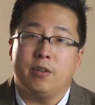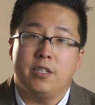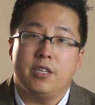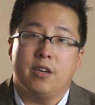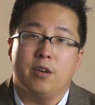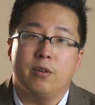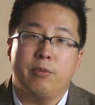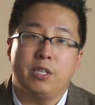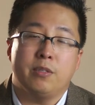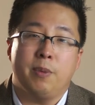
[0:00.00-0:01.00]
DO, and
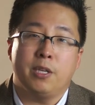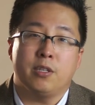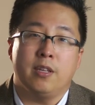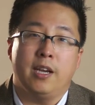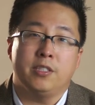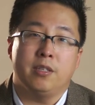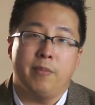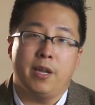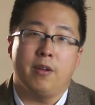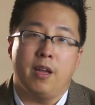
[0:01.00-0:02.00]
we specialize in
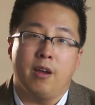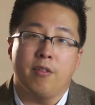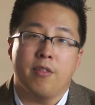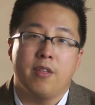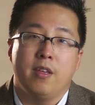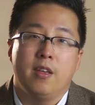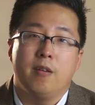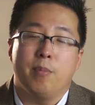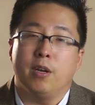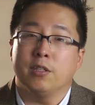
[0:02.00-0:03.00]
mental health,
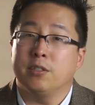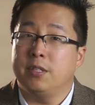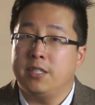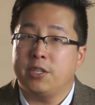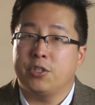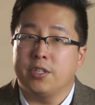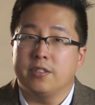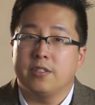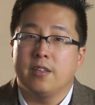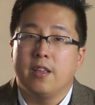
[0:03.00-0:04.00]
but also
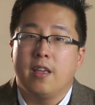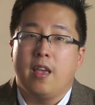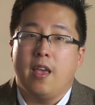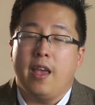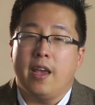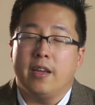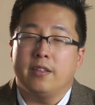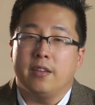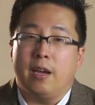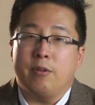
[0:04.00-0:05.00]
addictions. And
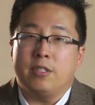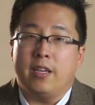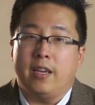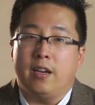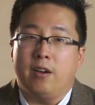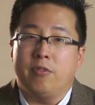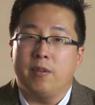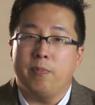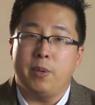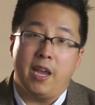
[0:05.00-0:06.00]
I would say of the
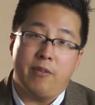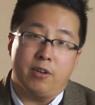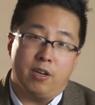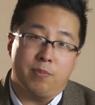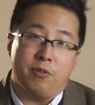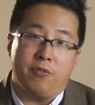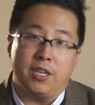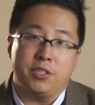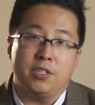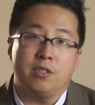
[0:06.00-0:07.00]
behavioral health
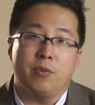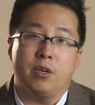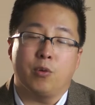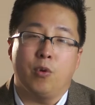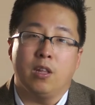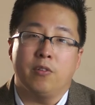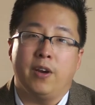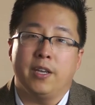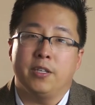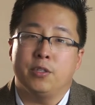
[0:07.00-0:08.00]
professions, we are
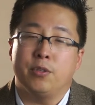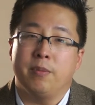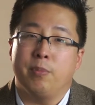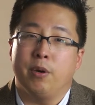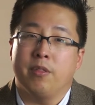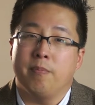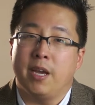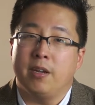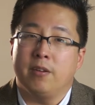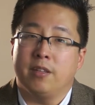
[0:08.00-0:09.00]
qualified to treat both the
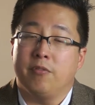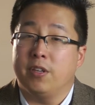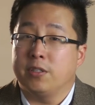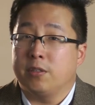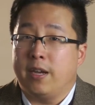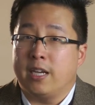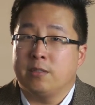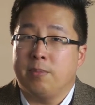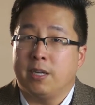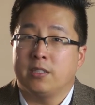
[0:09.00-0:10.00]
mental and the physical
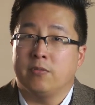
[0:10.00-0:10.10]
aspects of